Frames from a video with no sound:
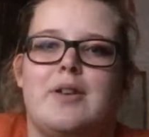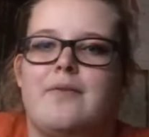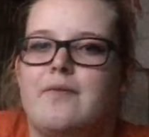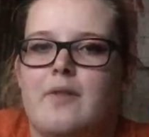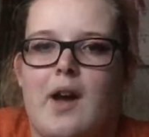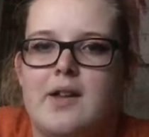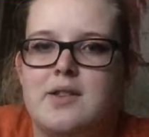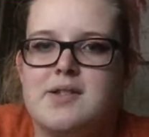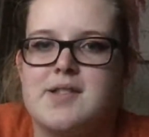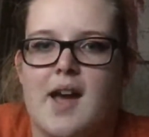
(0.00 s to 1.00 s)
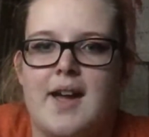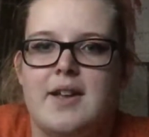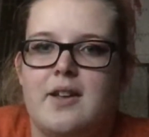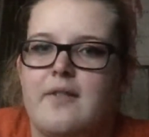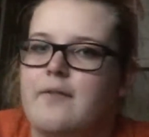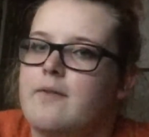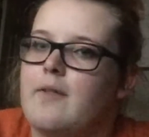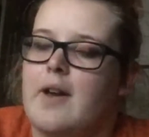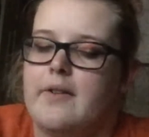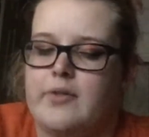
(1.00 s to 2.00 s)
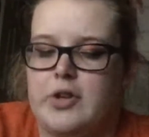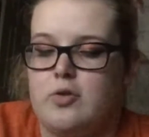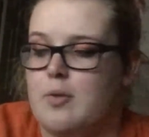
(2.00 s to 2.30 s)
if I ever get